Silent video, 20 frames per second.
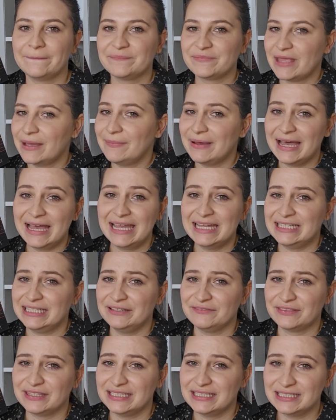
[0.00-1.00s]
about any
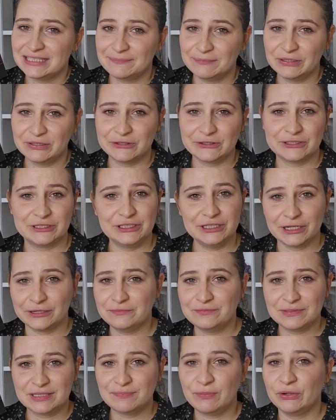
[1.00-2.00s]
of these because, you know,
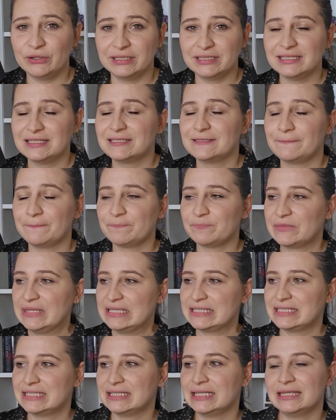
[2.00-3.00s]
spoilers,
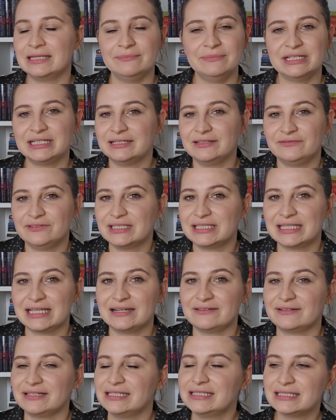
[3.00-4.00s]
it's the middle of the
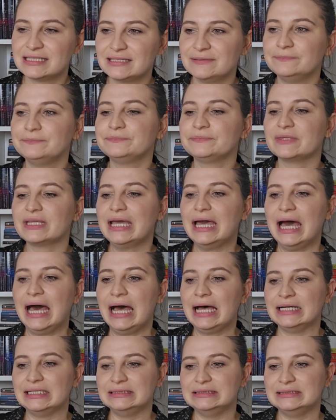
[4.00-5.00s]
series
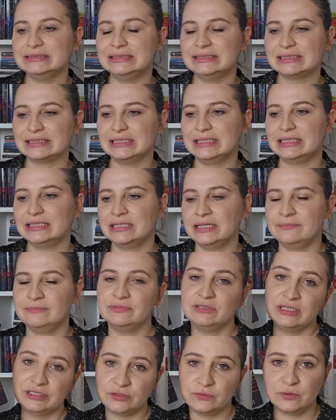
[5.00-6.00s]
and
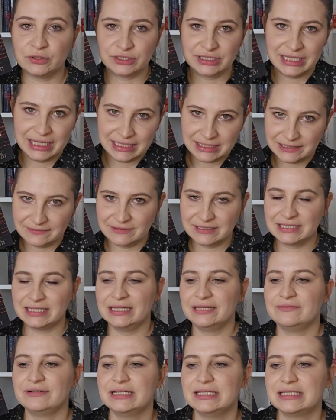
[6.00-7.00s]
towards the end of the
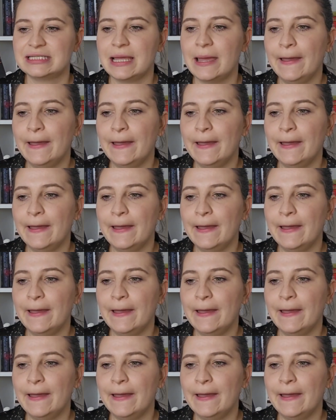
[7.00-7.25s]
series,